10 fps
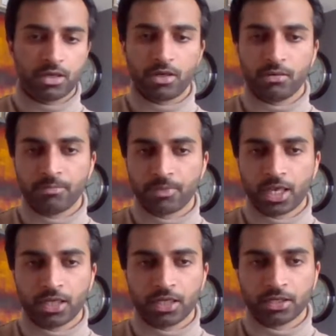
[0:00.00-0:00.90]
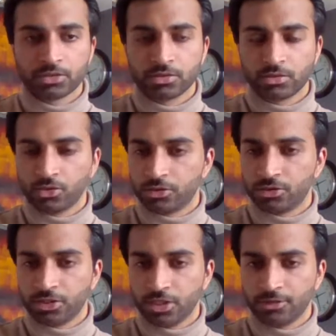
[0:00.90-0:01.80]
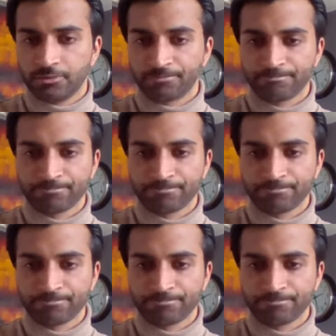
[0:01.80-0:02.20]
and it's good to see you.